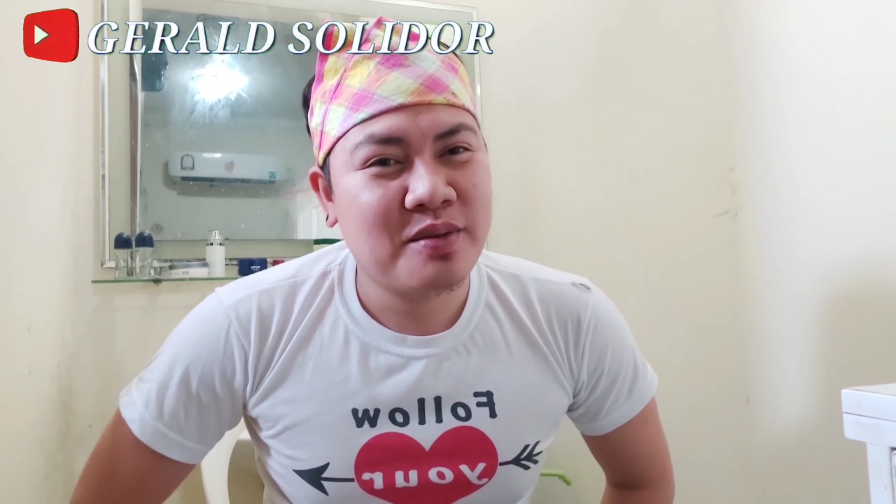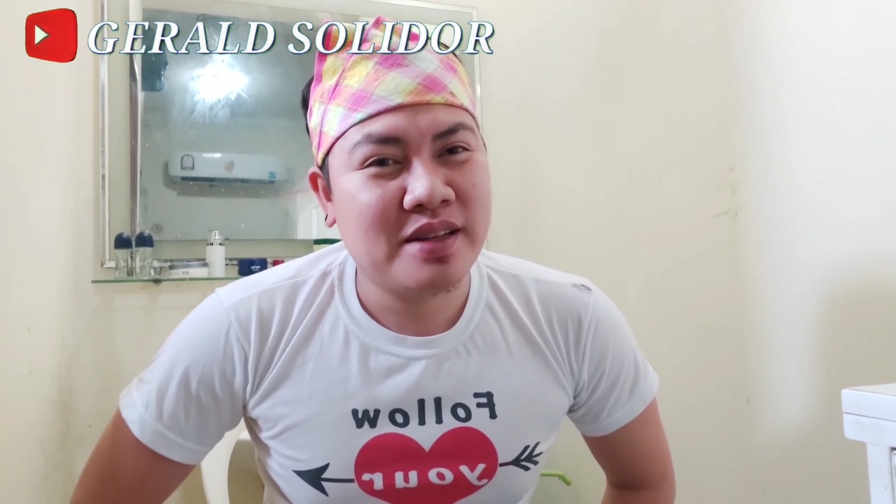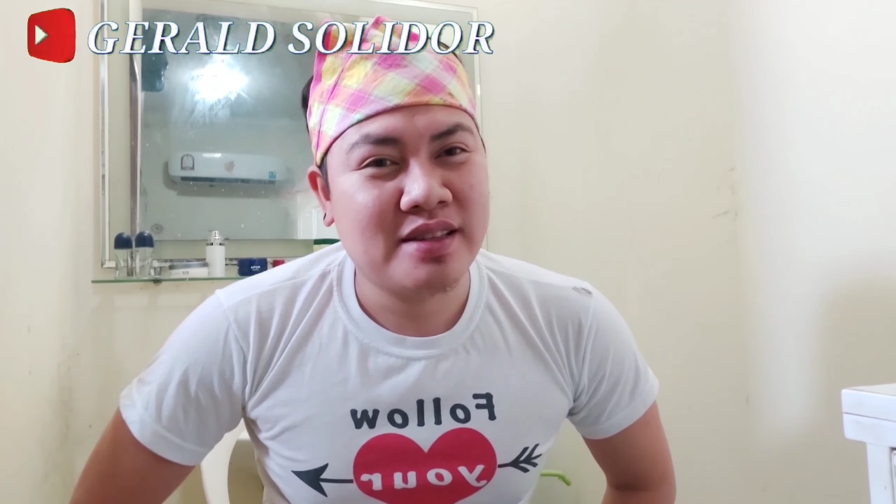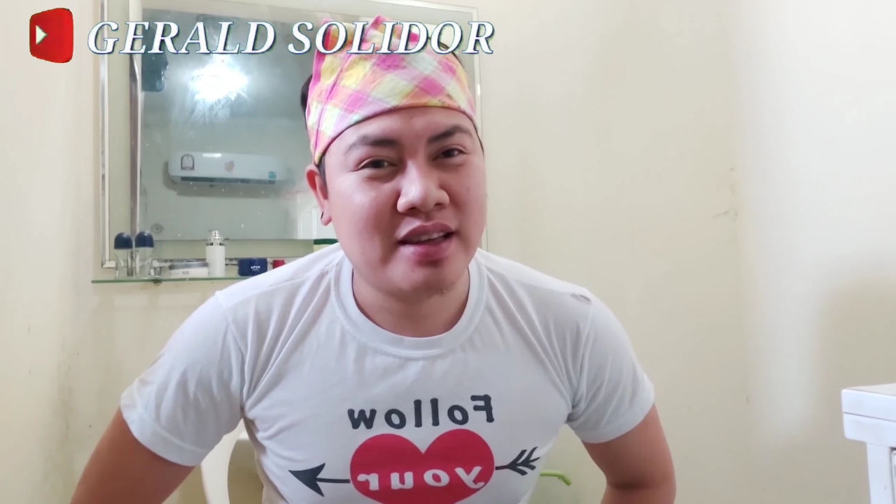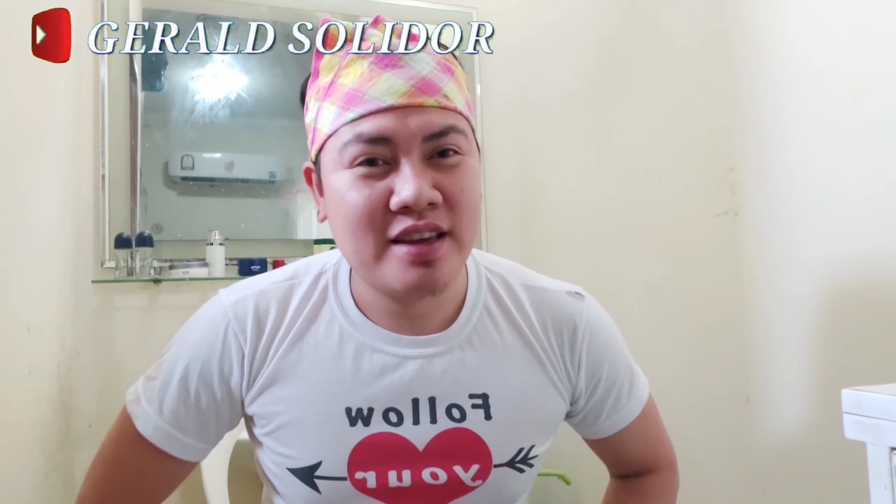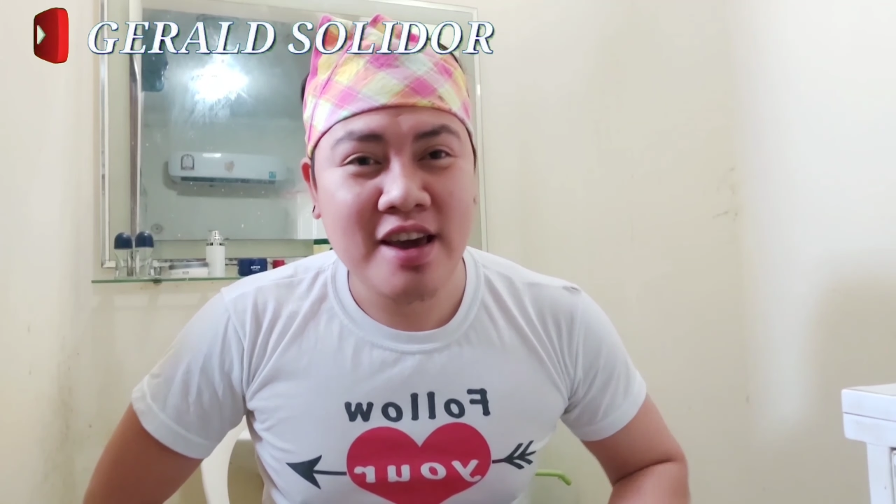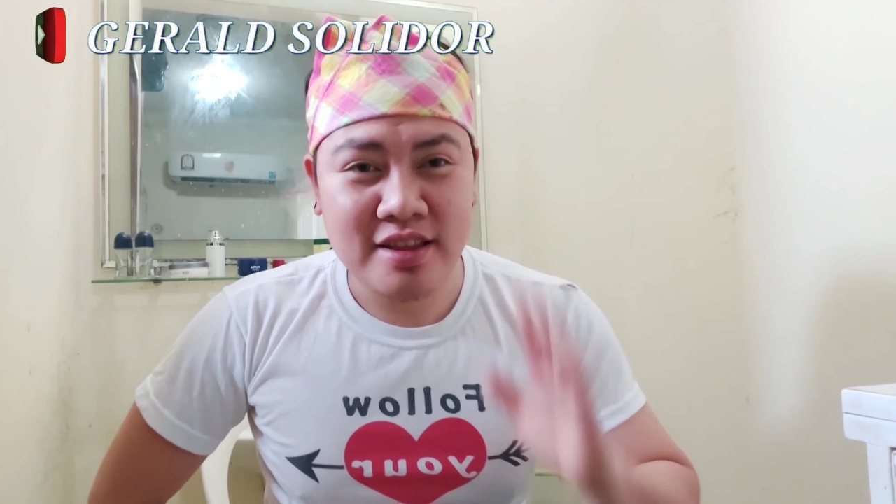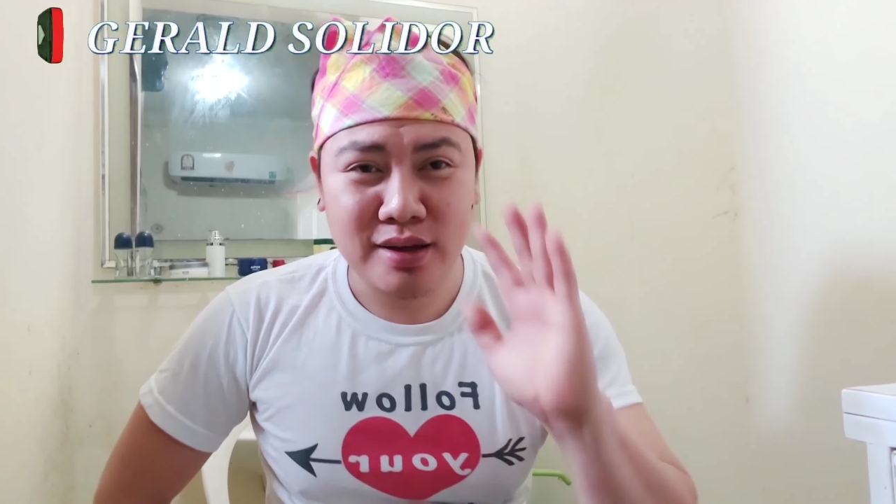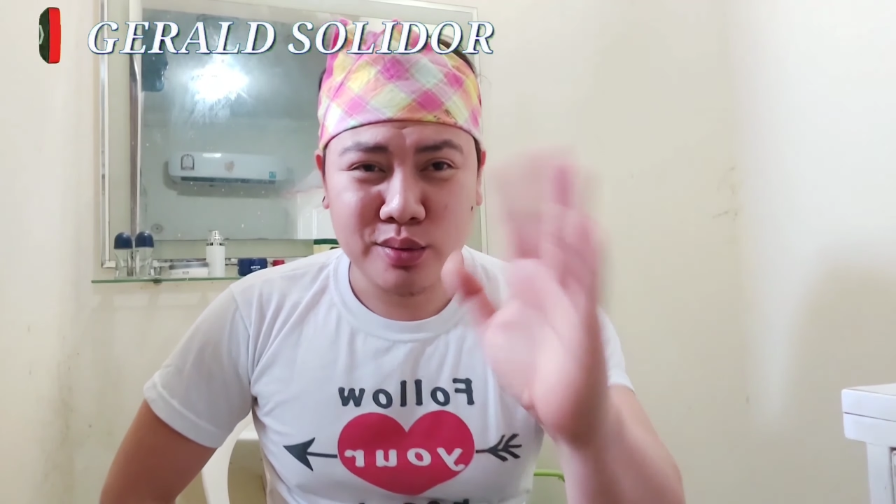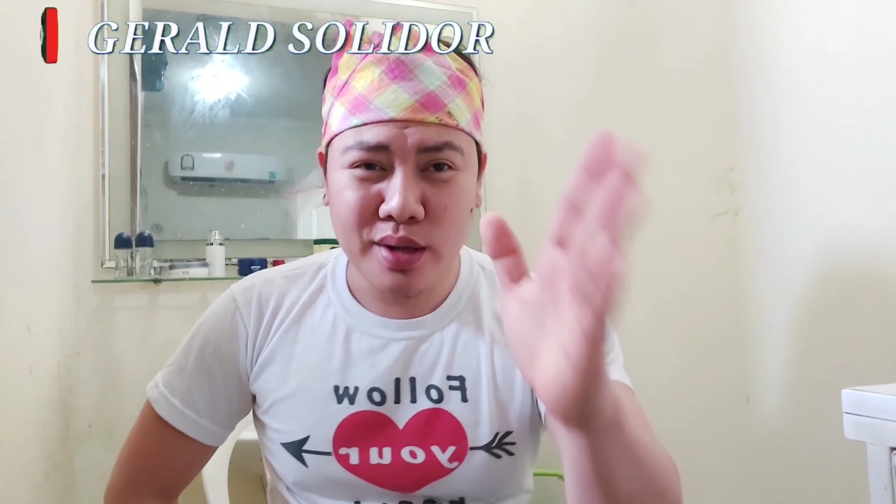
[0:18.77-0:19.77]
once
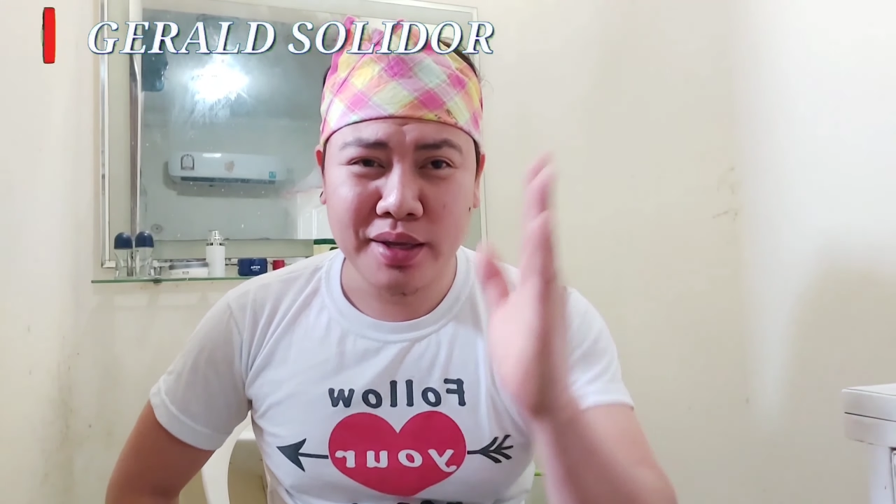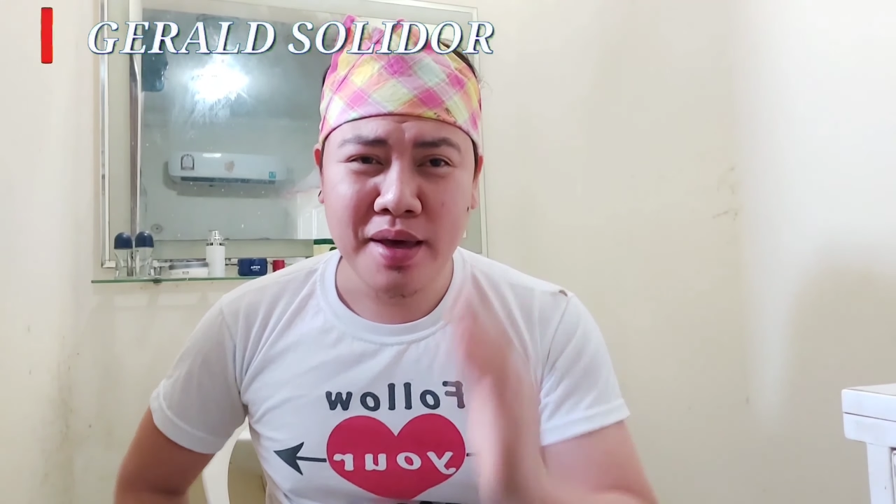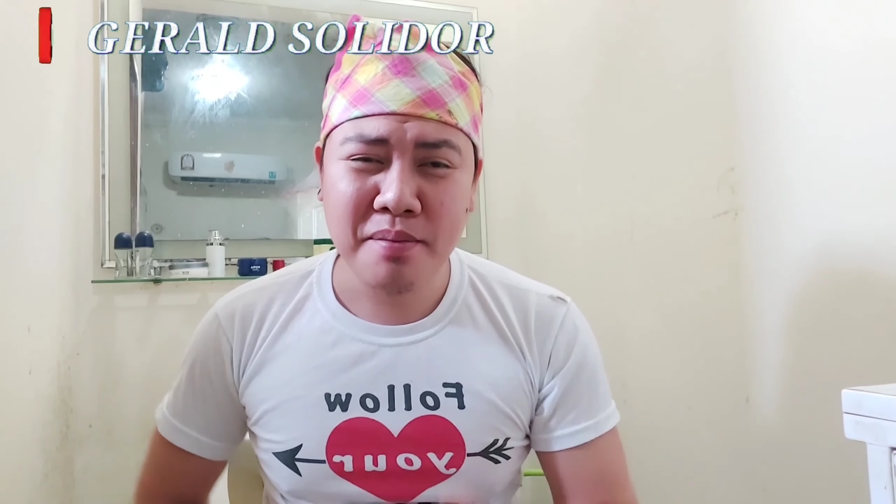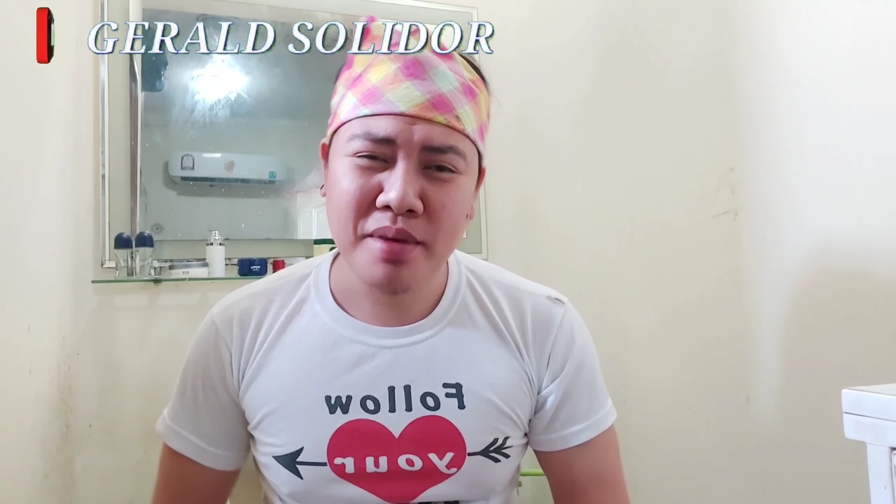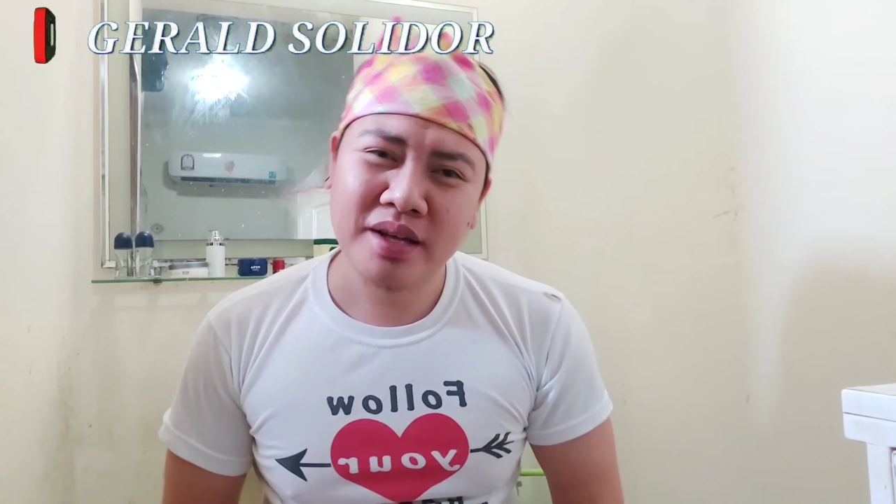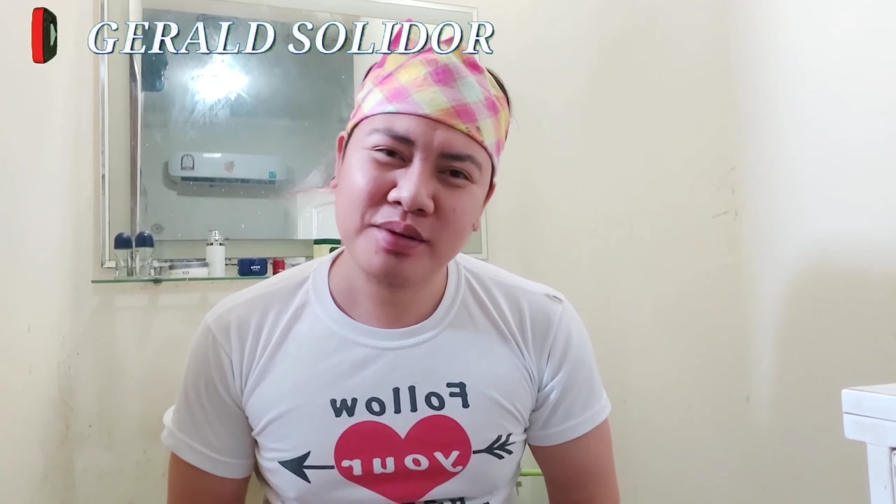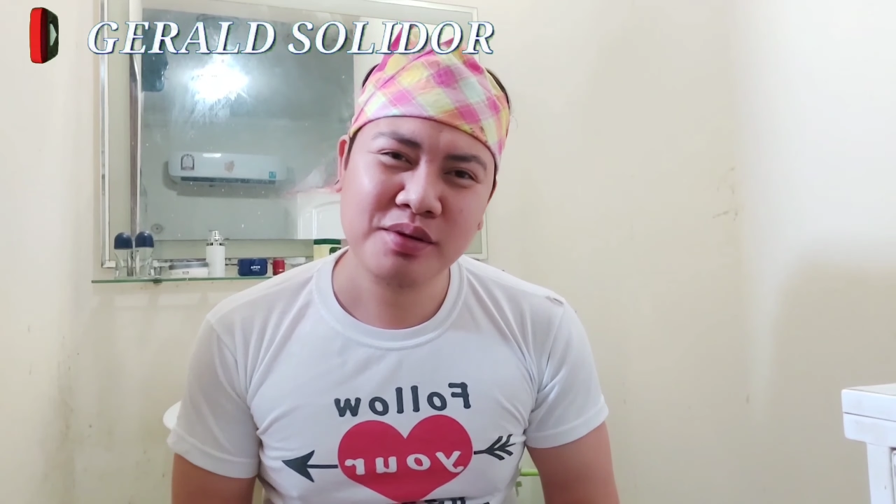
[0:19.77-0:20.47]
again and welcome back